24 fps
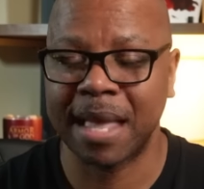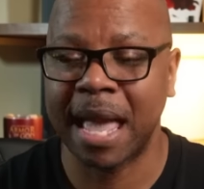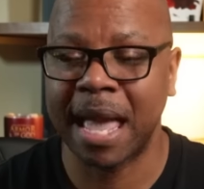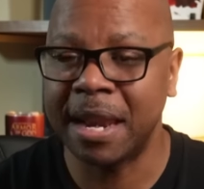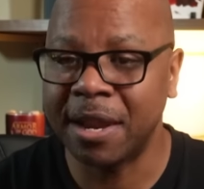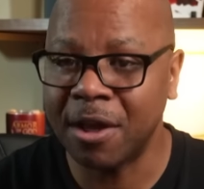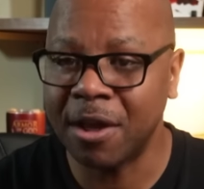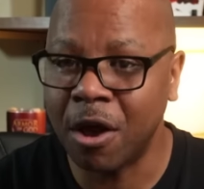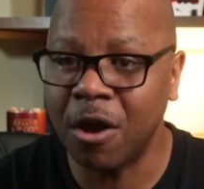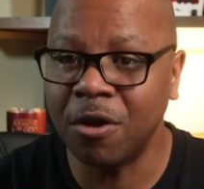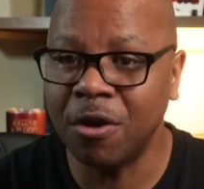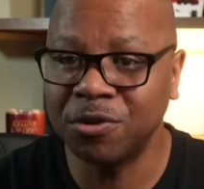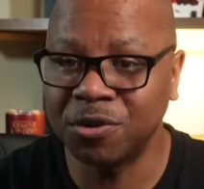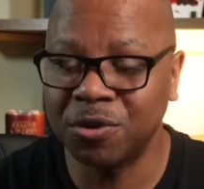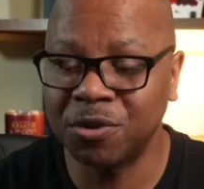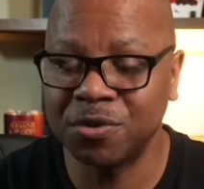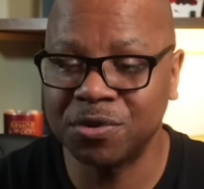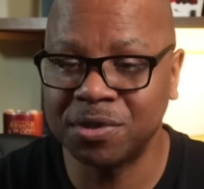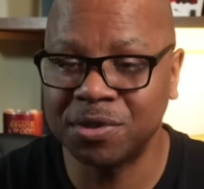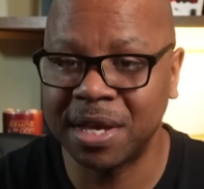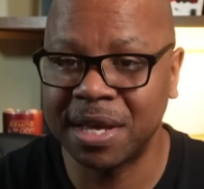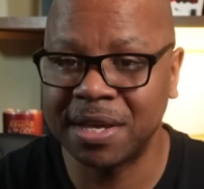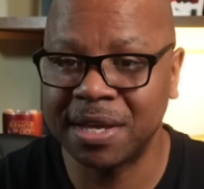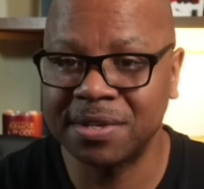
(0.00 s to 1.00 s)
And he also
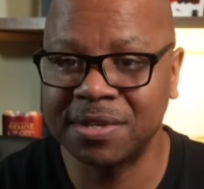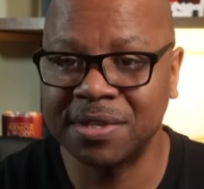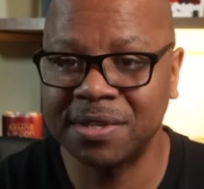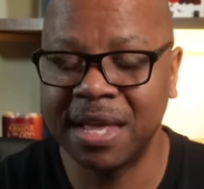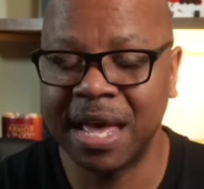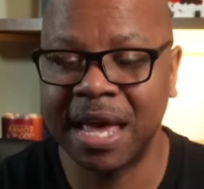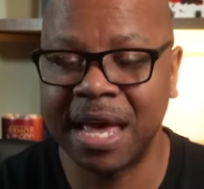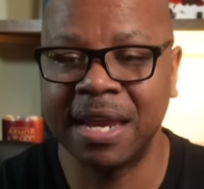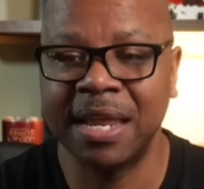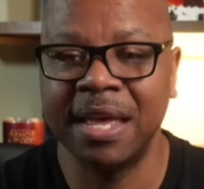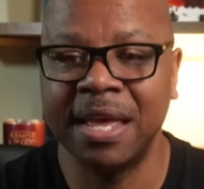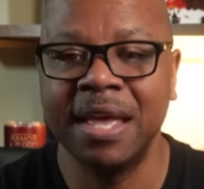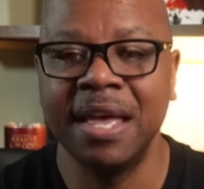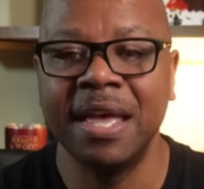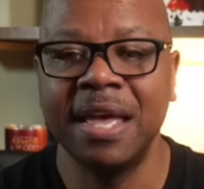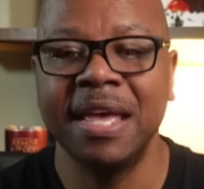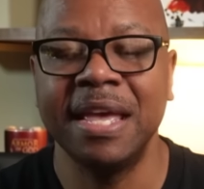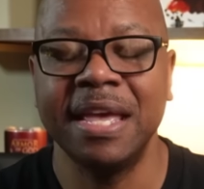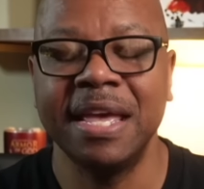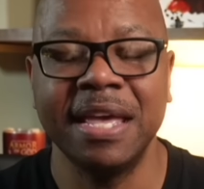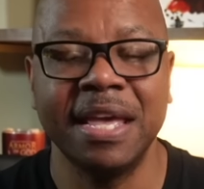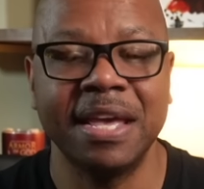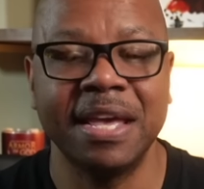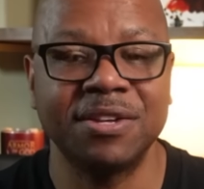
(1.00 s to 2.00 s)
says that
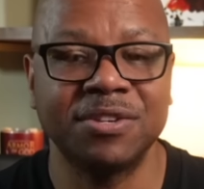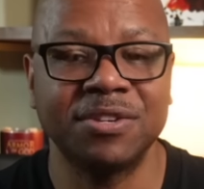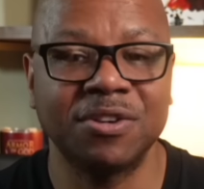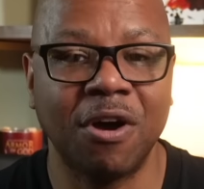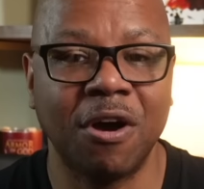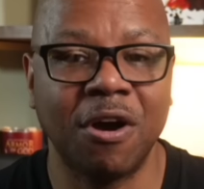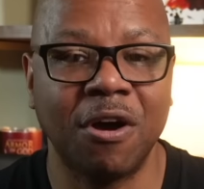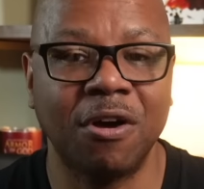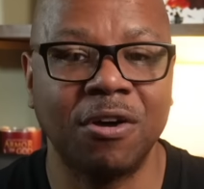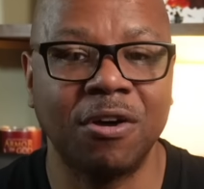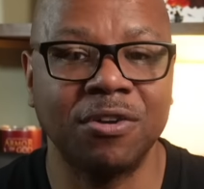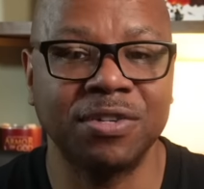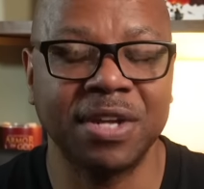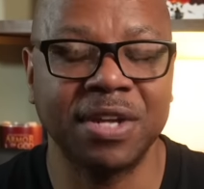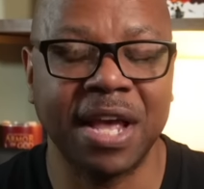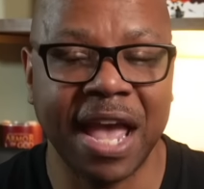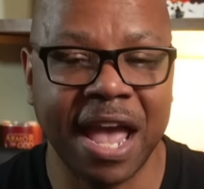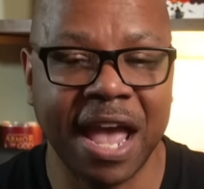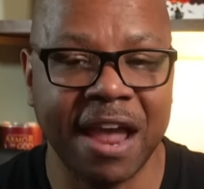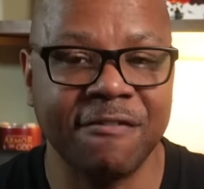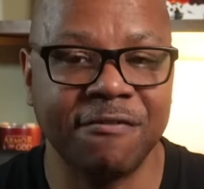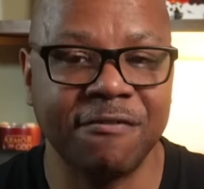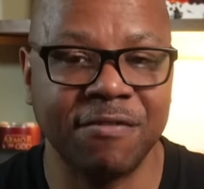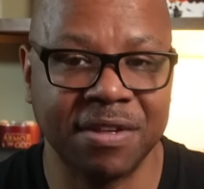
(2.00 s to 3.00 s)
he has caused
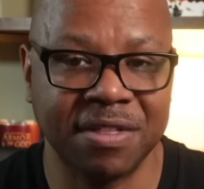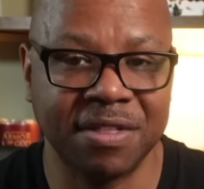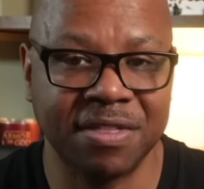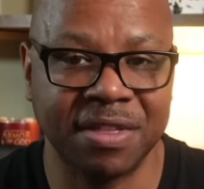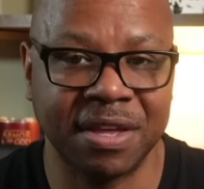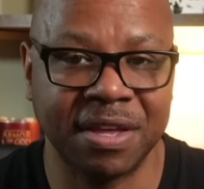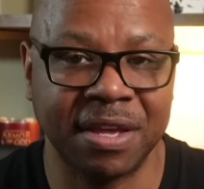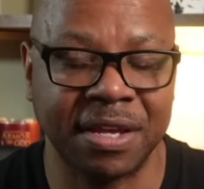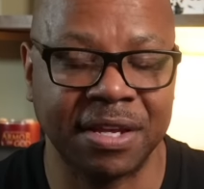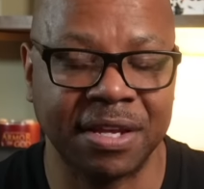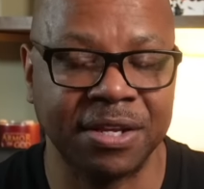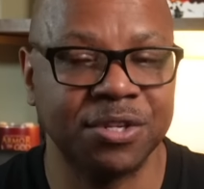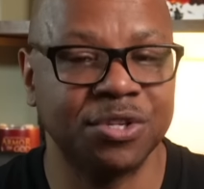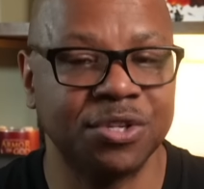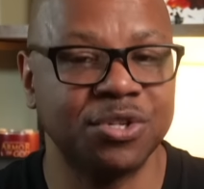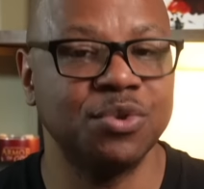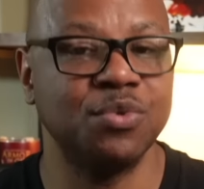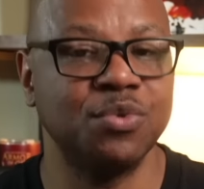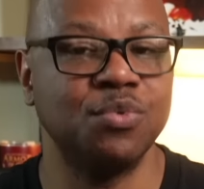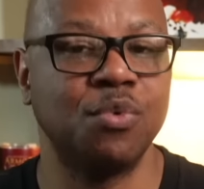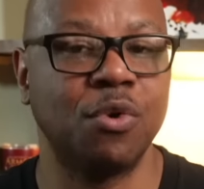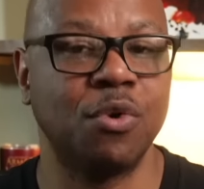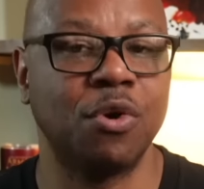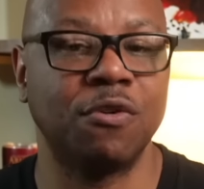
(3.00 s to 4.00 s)
everything to
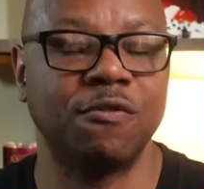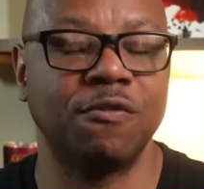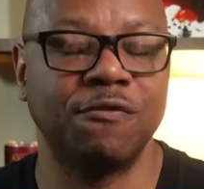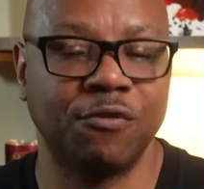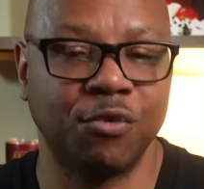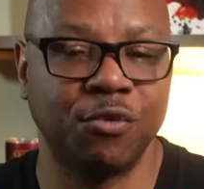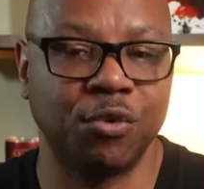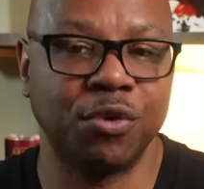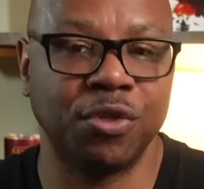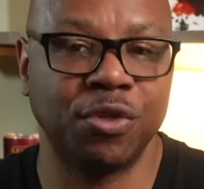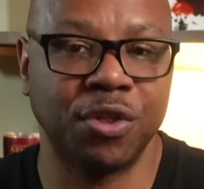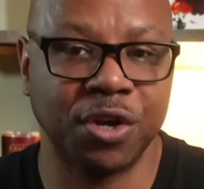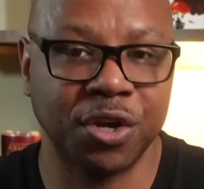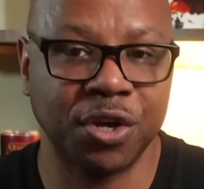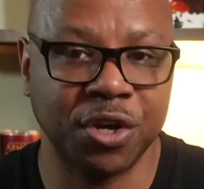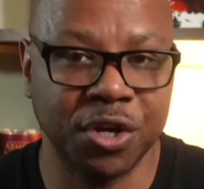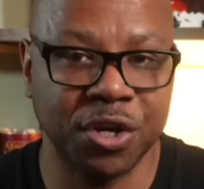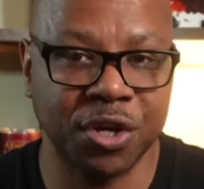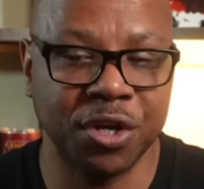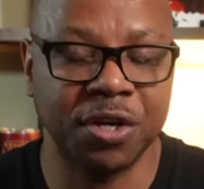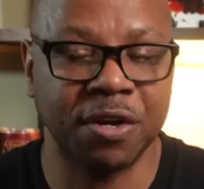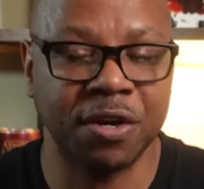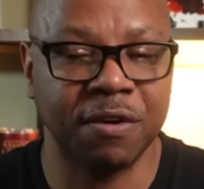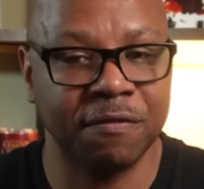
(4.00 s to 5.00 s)
work for the
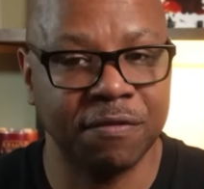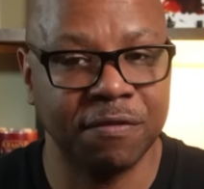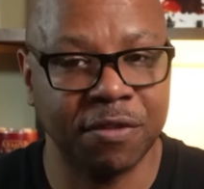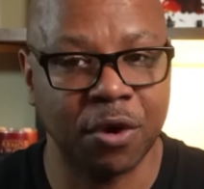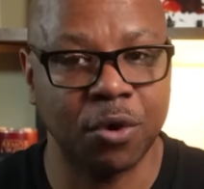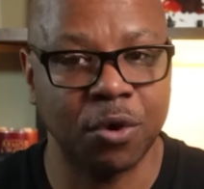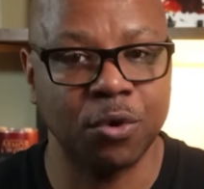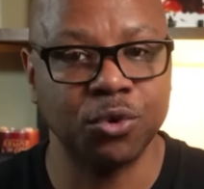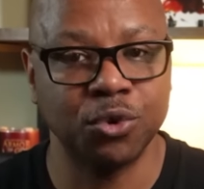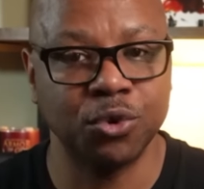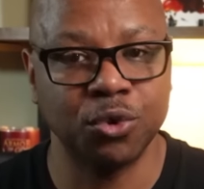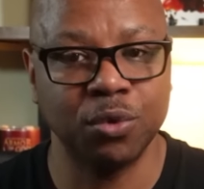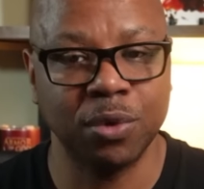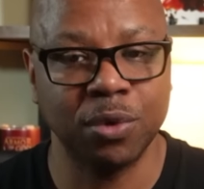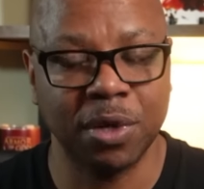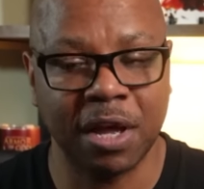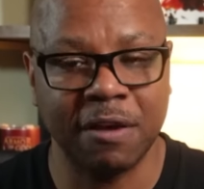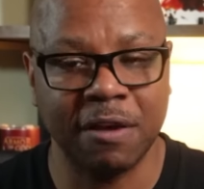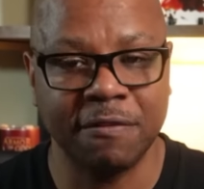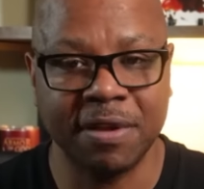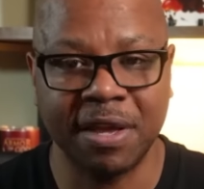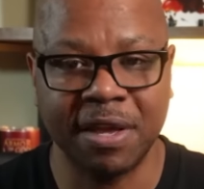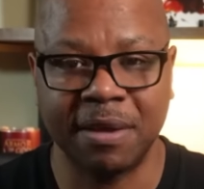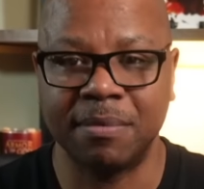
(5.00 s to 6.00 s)
good of those who
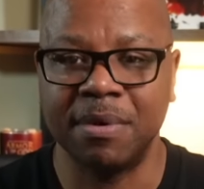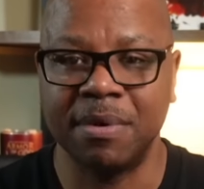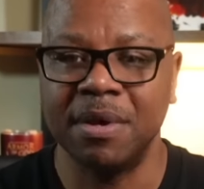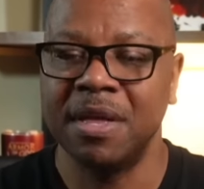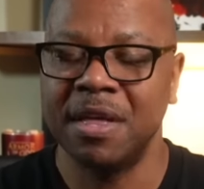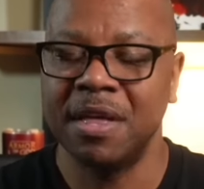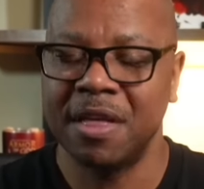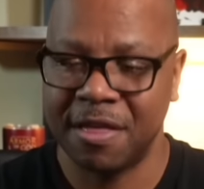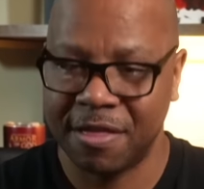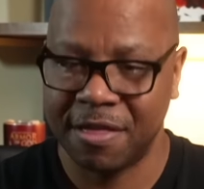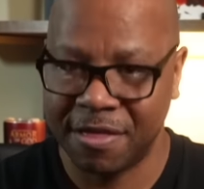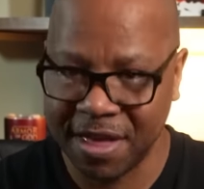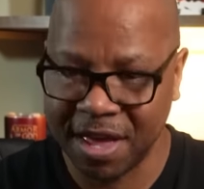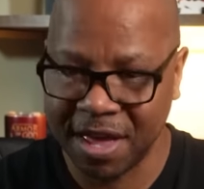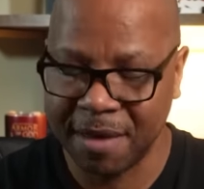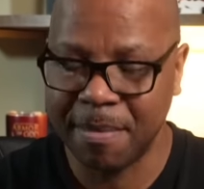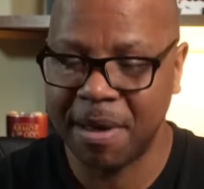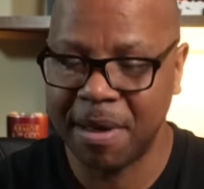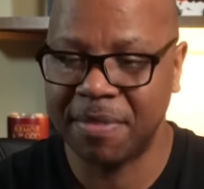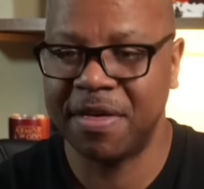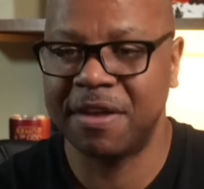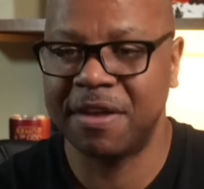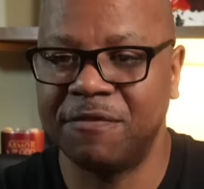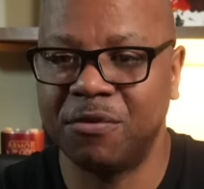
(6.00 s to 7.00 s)
love him. Think
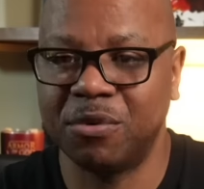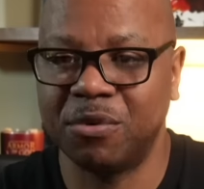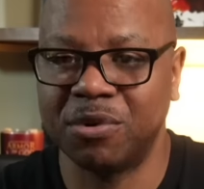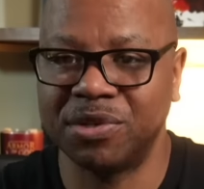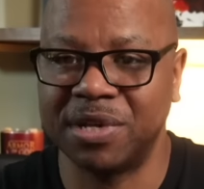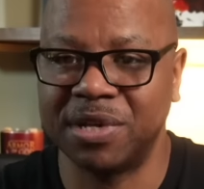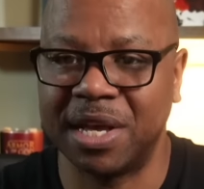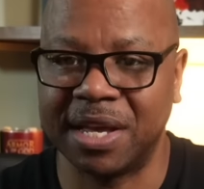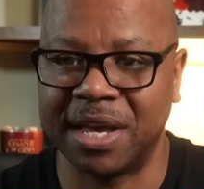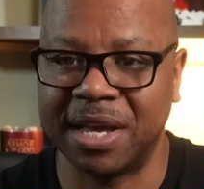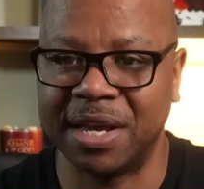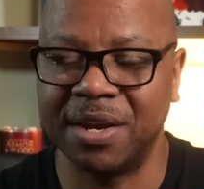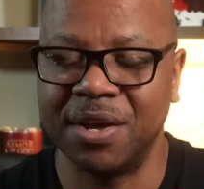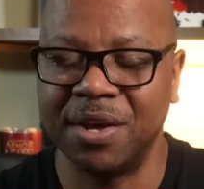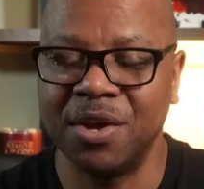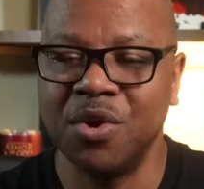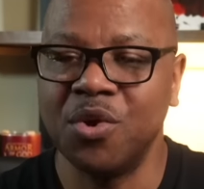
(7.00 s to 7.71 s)
about for a second.